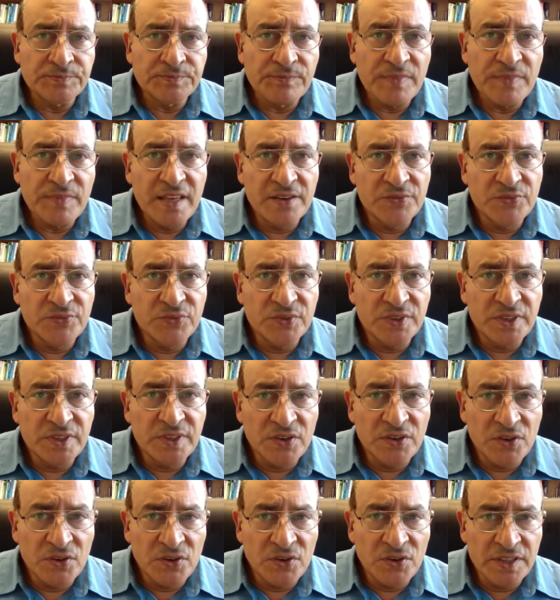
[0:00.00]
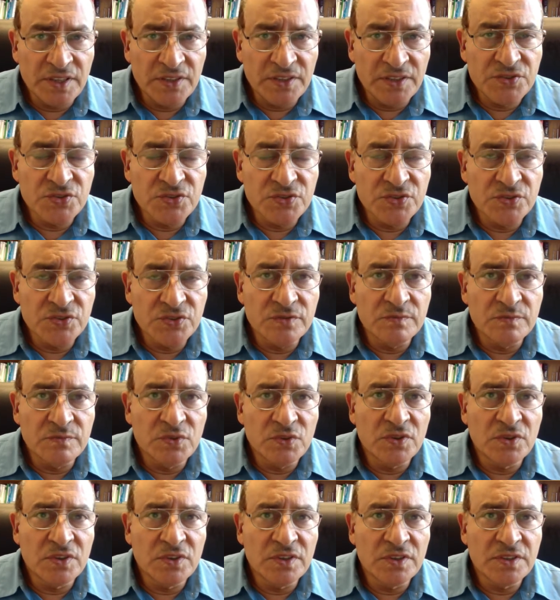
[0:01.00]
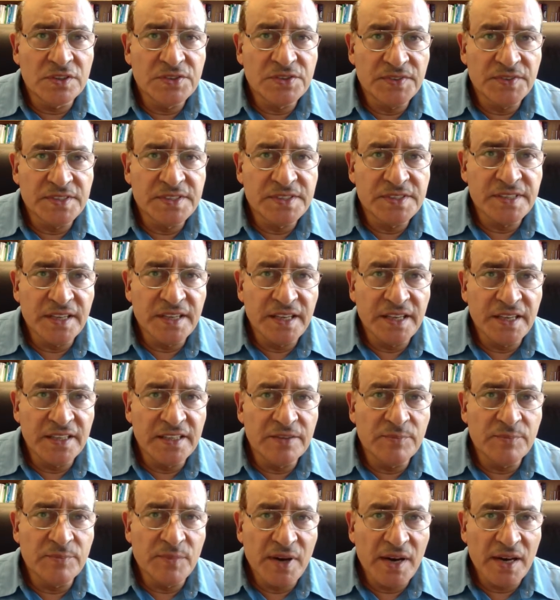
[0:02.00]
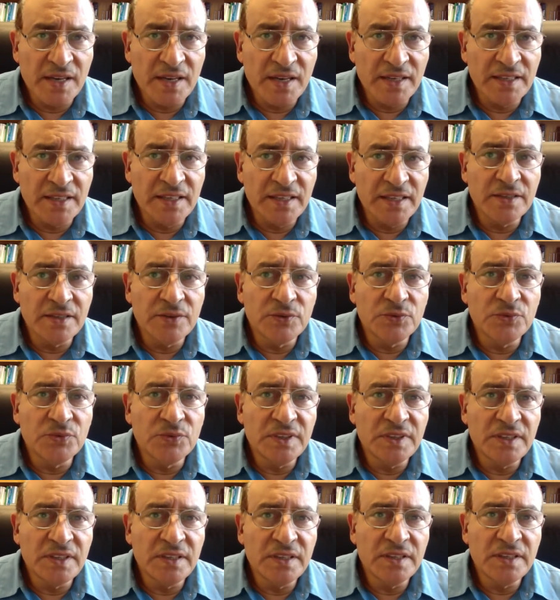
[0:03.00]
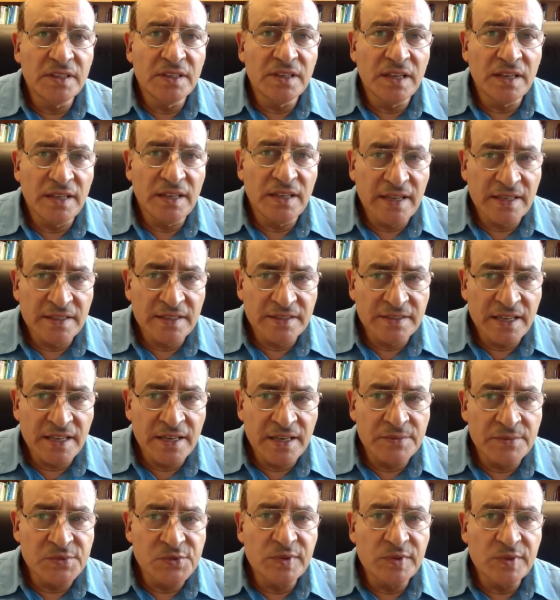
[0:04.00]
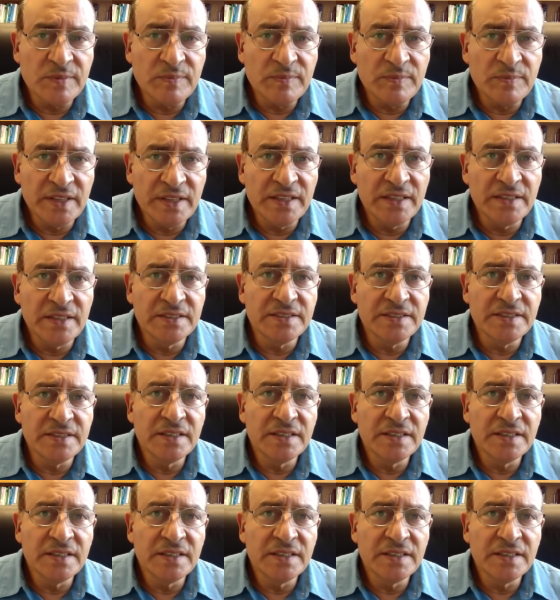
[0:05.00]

If we go into more sophisticated modeling, a lot of times we build